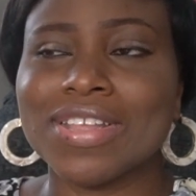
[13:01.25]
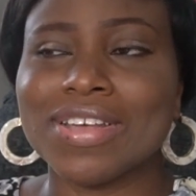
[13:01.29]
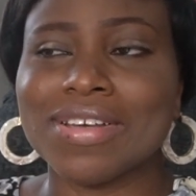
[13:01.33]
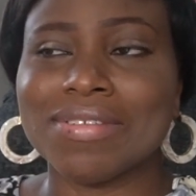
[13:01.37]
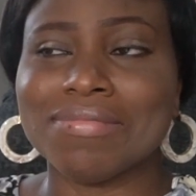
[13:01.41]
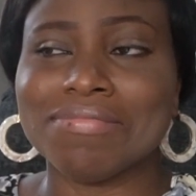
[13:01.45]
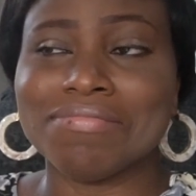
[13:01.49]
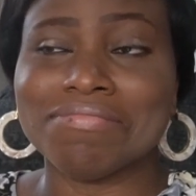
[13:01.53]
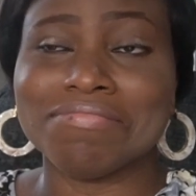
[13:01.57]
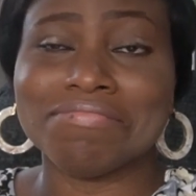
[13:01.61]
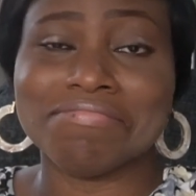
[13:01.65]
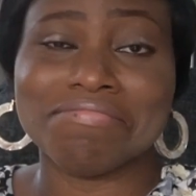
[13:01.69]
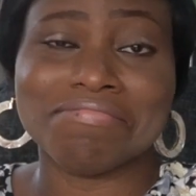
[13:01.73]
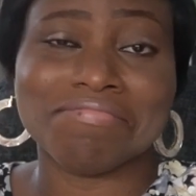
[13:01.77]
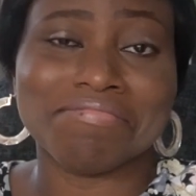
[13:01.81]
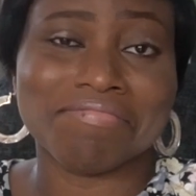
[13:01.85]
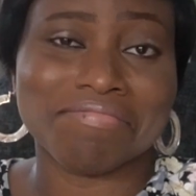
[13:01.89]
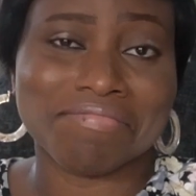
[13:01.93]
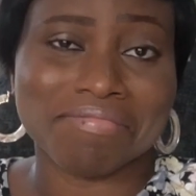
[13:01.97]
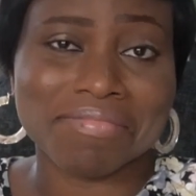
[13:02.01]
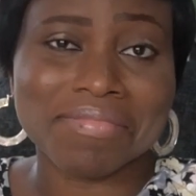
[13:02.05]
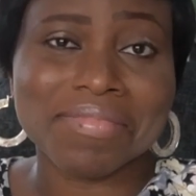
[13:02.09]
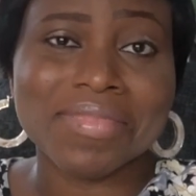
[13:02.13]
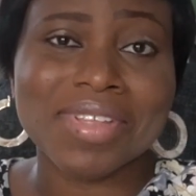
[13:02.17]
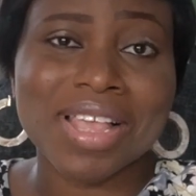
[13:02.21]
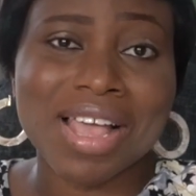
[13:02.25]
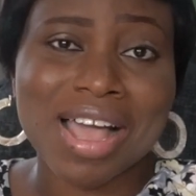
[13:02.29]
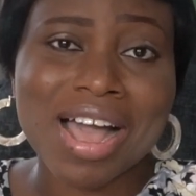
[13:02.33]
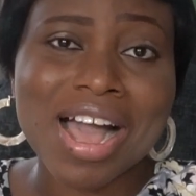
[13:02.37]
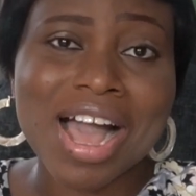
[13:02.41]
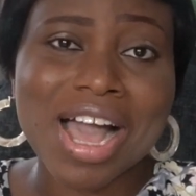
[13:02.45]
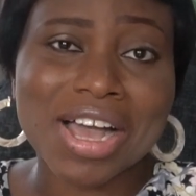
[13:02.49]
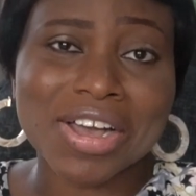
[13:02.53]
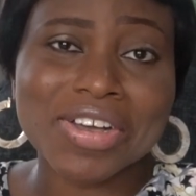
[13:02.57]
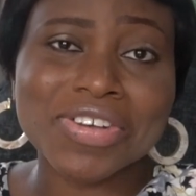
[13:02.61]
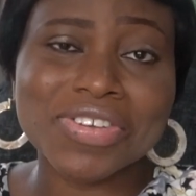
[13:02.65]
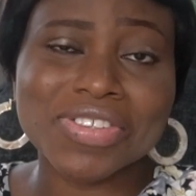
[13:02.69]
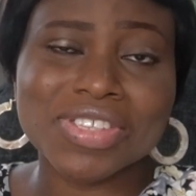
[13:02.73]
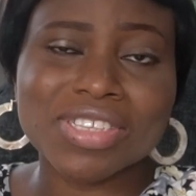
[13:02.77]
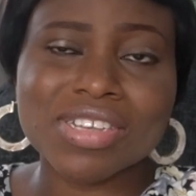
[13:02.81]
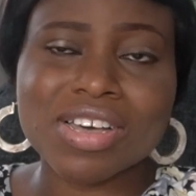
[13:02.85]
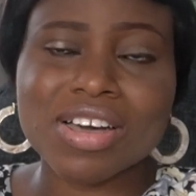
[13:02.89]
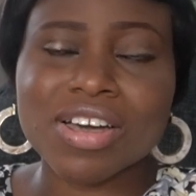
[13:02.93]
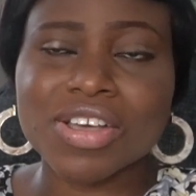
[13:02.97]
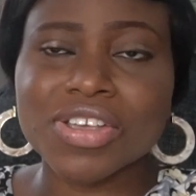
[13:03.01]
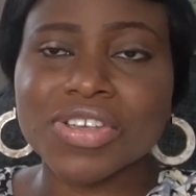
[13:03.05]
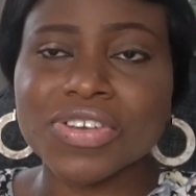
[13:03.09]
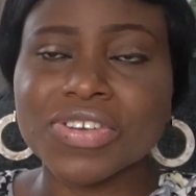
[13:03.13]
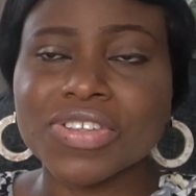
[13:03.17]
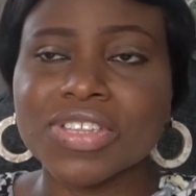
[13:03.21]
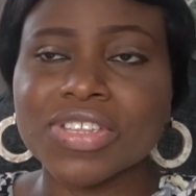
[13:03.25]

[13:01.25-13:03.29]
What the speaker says: And I could tell you